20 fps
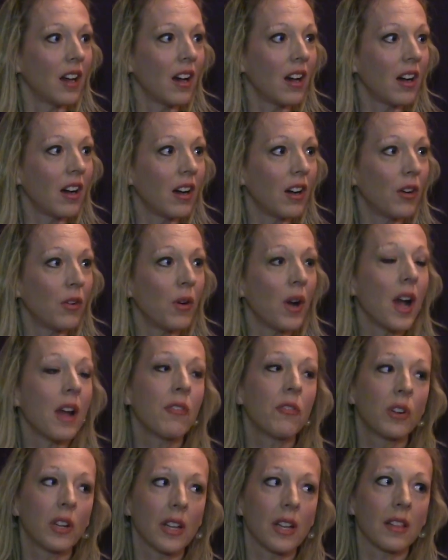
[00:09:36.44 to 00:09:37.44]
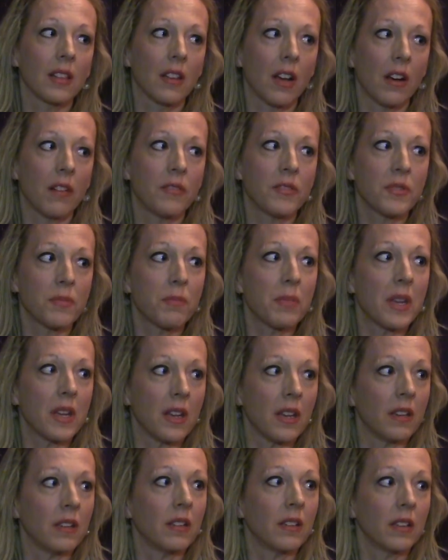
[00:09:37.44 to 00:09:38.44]
Oh, I really loved
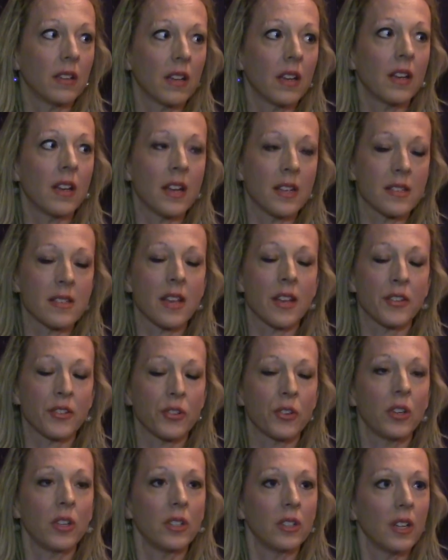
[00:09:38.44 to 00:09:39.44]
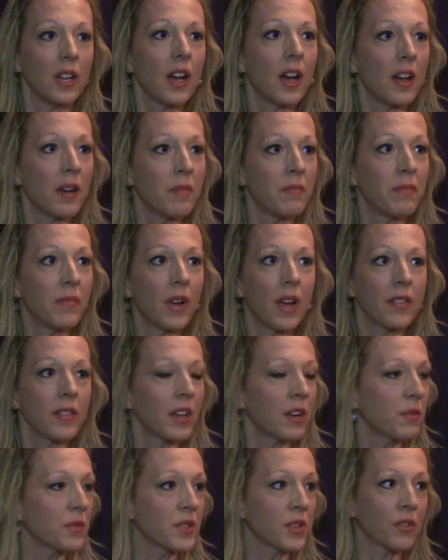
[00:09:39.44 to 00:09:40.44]
being at Central. I
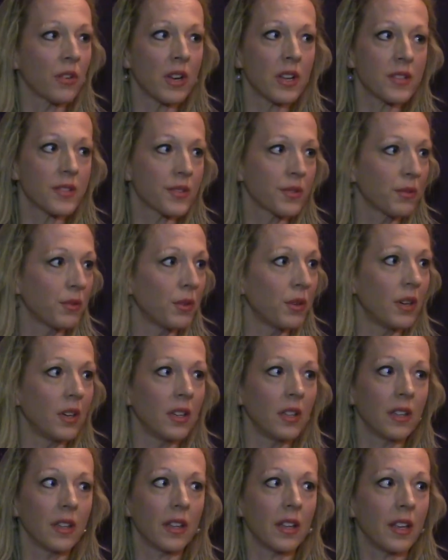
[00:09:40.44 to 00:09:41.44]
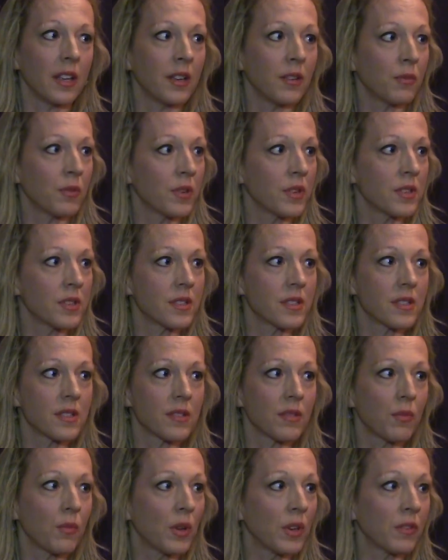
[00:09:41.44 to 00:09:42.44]
thought it was a great school. It
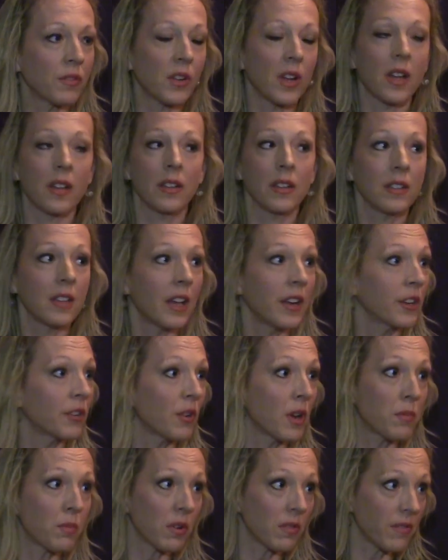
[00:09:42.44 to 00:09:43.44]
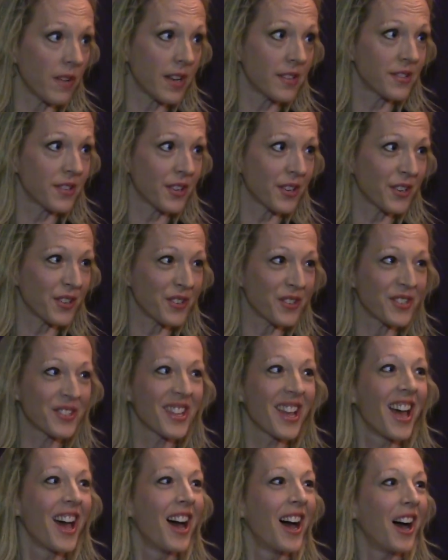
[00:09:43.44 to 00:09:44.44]
was wonderful. I had a lot of great
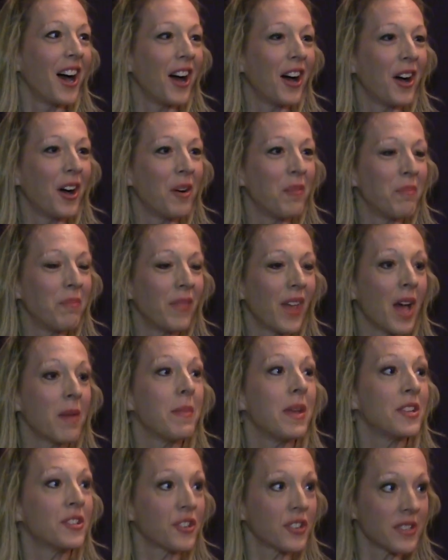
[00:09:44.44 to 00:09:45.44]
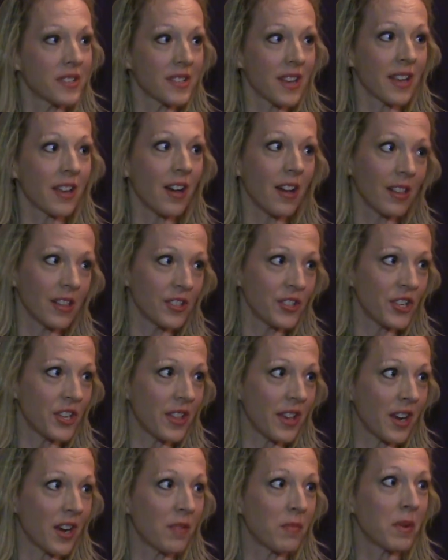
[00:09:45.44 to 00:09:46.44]
professors. I majored in psychology
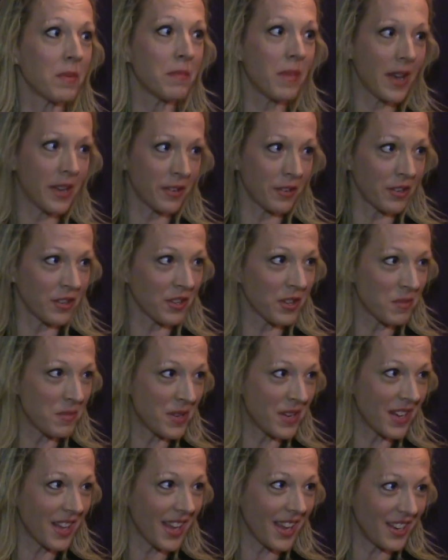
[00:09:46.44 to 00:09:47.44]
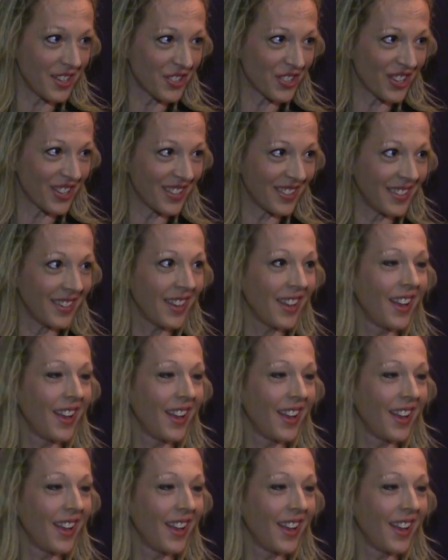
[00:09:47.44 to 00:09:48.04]
there, but minored in communication.